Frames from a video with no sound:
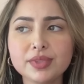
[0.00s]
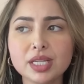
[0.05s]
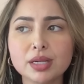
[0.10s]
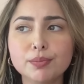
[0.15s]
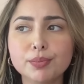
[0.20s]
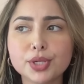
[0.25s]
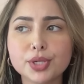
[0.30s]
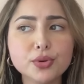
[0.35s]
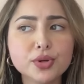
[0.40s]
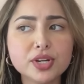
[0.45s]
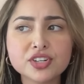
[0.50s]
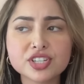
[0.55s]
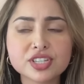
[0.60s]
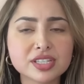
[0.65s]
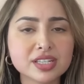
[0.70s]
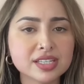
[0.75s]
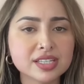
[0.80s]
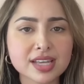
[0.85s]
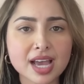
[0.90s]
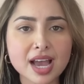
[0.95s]
But you can just
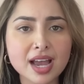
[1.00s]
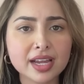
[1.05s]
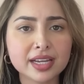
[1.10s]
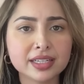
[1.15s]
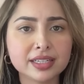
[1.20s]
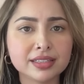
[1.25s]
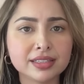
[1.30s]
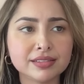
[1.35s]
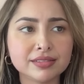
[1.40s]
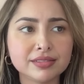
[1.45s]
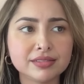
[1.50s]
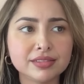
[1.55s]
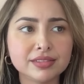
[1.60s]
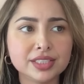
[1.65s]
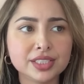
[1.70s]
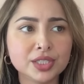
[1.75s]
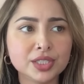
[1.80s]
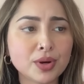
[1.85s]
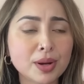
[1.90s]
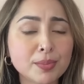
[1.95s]
decide,
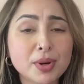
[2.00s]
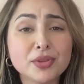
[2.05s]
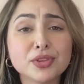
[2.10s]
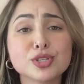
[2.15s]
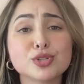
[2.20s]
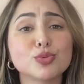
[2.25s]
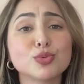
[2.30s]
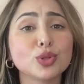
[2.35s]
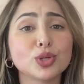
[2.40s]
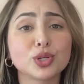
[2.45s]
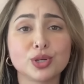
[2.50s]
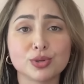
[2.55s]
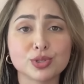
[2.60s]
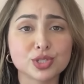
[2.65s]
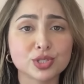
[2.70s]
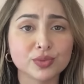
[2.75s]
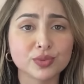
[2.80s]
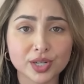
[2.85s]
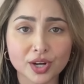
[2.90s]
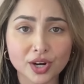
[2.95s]
you know, I'm on this roller
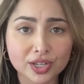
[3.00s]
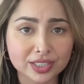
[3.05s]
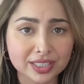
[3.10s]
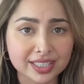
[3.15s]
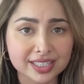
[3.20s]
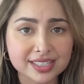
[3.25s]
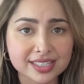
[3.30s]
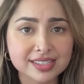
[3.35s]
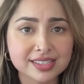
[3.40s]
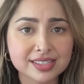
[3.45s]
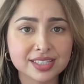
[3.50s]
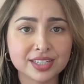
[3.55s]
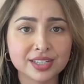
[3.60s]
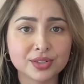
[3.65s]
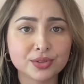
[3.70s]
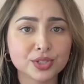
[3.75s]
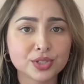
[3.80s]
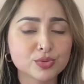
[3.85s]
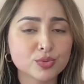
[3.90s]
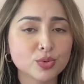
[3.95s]
coaster regardless, you
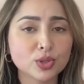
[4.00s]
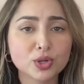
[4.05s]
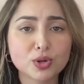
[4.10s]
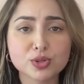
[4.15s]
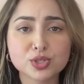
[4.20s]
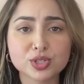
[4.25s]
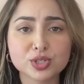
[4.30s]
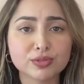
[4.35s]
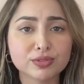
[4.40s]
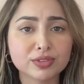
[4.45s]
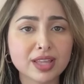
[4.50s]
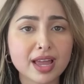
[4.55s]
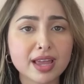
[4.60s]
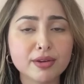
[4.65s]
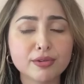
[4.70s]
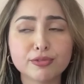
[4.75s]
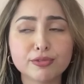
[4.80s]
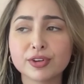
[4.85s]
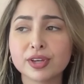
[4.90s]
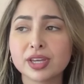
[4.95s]
know, this roller coaster of mm-hmm.
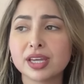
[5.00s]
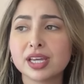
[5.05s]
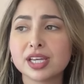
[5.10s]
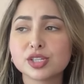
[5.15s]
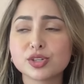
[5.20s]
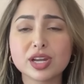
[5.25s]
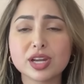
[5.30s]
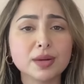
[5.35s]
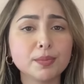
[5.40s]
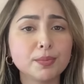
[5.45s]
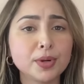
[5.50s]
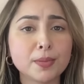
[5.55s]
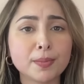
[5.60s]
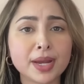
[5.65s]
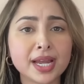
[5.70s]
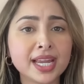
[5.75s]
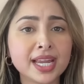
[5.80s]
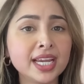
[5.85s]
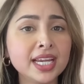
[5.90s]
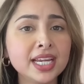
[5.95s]
life. So I could put
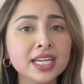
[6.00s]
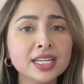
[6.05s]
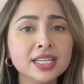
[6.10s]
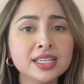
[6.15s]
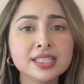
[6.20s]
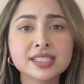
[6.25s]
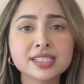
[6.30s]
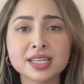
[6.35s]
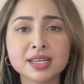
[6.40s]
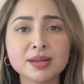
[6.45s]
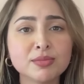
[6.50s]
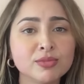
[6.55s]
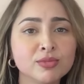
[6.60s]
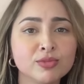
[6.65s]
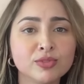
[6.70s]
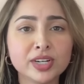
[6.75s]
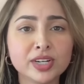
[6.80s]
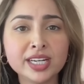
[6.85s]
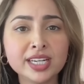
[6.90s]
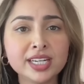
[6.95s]
my hands up,
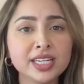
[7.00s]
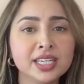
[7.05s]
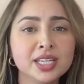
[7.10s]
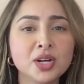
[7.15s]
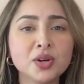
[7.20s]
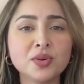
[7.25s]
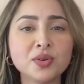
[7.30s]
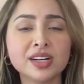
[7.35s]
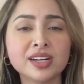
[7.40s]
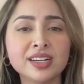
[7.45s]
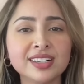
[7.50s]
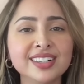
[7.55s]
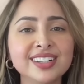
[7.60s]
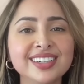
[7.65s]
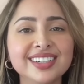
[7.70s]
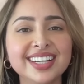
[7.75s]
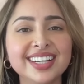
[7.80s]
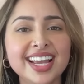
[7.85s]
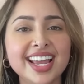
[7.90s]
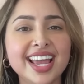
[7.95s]
radio
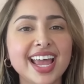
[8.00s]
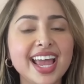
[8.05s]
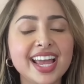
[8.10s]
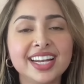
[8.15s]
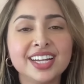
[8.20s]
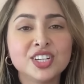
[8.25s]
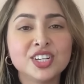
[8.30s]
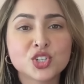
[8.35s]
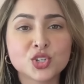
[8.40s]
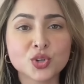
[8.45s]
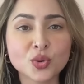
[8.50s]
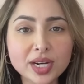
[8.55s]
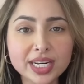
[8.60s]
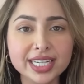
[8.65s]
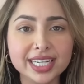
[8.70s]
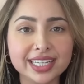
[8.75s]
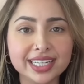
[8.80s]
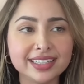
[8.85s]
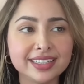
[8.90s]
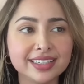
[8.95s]
on, and enjoy
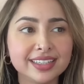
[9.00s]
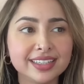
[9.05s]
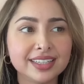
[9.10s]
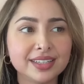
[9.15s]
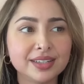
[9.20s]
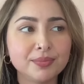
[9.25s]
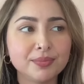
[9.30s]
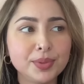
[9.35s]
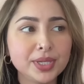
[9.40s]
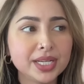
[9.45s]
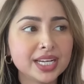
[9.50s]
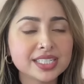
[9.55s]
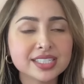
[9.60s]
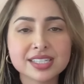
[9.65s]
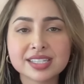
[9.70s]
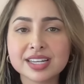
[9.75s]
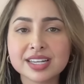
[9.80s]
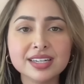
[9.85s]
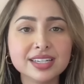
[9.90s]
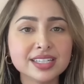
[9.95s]
it because
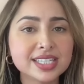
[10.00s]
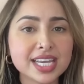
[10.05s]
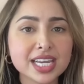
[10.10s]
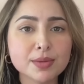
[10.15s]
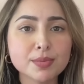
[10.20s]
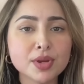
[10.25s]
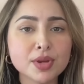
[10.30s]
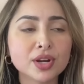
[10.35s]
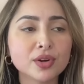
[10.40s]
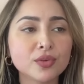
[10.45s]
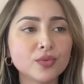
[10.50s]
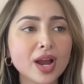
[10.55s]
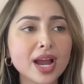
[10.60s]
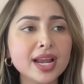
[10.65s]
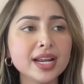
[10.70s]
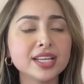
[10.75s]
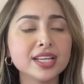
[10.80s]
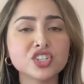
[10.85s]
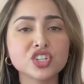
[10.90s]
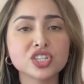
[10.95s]
it's going to take me on a
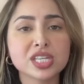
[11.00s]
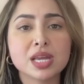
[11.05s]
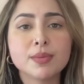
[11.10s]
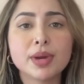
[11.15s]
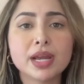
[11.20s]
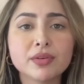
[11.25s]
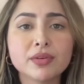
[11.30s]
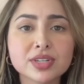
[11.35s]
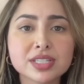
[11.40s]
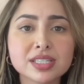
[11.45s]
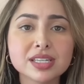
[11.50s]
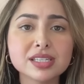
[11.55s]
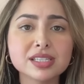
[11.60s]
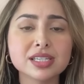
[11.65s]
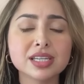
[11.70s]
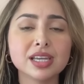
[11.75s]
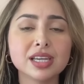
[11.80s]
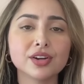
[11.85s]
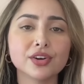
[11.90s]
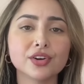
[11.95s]
ride. It's just, am I
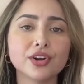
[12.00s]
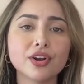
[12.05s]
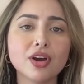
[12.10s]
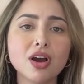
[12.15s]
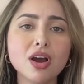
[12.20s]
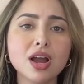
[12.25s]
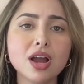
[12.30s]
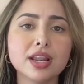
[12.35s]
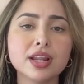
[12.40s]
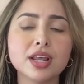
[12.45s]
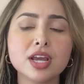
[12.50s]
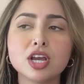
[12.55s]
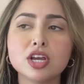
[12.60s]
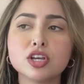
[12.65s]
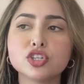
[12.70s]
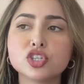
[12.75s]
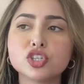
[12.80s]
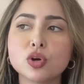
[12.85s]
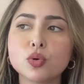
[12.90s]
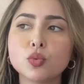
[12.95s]
resisting it or not?
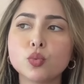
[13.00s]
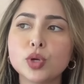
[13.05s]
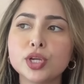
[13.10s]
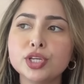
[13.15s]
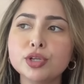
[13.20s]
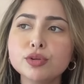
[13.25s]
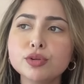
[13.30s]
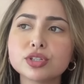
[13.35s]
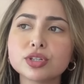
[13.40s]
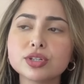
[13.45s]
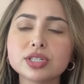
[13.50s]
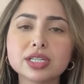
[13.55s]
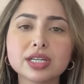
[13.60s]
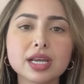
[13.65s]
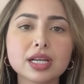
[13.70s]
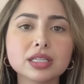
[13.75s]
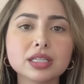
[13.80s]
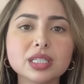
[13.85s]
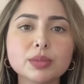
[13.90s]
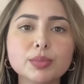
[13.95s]
So when you mm-hmm. start to
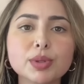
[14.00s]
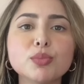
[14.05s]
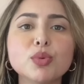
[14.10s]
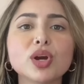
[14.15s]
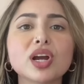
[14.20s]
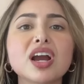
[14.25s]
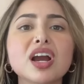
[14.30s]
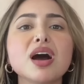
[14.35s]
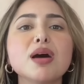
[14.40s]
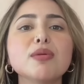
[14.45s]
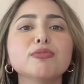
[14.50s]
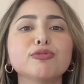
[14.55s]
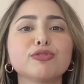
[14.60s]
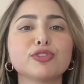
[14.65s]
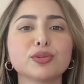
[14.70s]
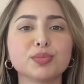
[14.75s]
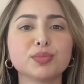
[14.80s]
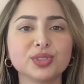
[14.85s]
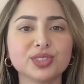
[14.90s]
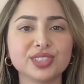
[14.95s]
get a little bit more
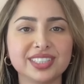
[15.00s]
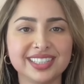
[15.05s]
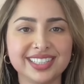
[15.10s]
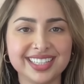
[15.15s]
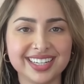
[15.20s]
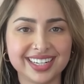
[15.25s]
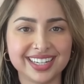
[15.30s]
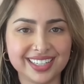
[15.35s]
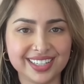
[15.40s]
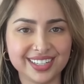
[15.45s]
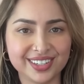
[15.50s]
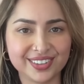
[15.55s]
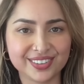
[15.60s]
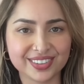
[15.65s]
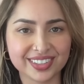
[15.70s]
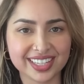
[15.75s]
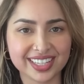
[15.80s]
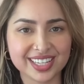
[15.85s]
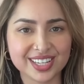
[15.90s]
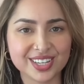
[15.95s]
comfortable in the unknown,
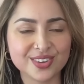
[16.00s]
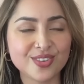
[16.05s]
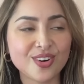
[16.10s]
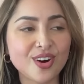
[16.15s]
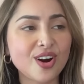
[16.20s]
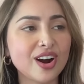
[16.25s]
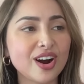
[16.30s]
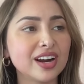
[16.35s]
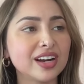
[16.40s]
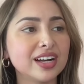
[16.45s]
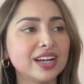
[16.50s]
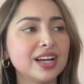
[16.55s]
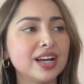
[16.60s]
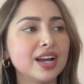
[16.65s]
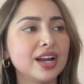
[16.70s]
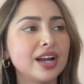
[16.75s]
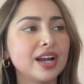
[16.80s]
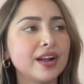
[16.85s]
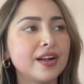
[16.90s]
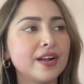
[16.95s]
like you are,
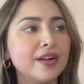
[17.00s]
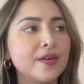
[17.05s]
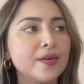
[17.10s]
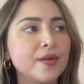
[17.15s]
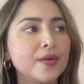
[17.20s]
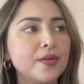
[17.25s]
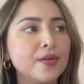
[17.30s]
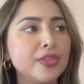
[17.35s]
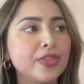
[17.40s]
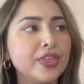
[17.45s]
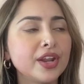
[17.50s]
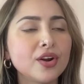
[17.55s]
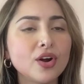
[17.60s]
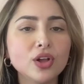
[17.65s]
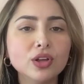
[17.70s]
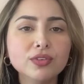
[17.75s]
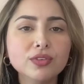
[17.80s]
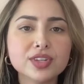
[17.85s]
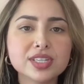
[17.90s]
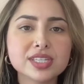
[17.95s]
then
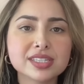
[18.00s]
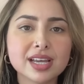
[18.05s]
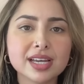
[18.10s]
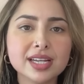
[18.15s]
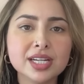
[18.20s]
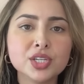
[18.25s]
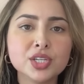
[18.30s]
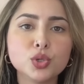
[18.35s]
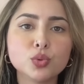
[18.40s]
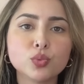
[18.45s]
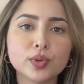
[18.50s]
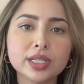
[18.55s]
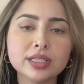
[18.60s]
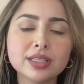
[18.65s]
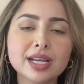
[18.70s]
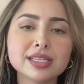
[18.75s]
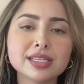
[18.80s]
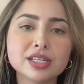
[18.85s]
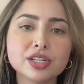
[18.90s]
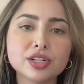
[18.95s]
all of a sudden you
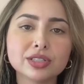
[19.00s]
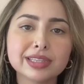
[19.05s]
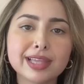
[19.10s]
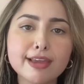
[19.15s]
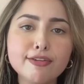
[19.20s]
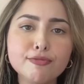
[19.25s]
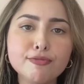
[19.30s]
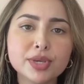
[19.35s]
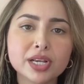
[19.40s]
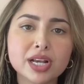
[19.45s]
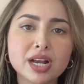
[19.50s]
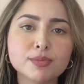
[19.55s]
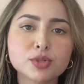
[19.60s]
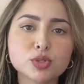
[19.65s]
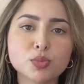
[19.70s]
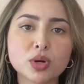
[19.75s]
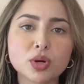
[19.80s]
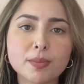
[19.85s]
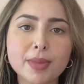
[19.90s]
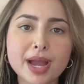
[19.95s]
realize that your life becomes
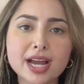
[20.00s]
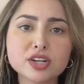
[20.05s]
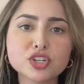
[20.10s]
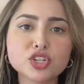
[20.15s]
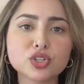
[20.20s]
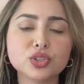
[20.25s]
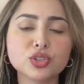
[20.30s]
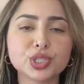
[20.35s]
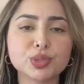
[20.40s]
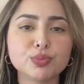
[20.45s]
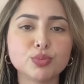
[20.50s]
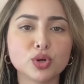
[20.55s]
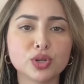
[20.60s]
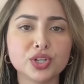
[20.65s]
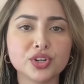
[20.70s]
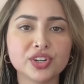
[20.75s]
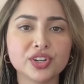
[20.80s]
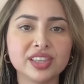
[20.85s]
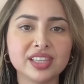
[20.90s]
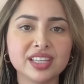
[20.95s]
more magical the more
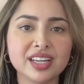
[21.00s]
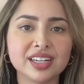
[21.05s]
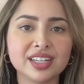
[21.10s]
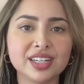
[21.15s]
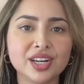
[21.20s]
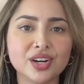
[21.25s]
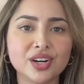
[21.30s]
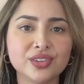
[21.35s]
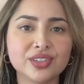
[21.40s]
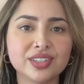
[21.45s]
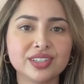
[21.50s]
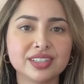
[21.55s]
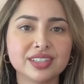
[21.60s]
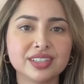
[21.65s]
you're in the unknown.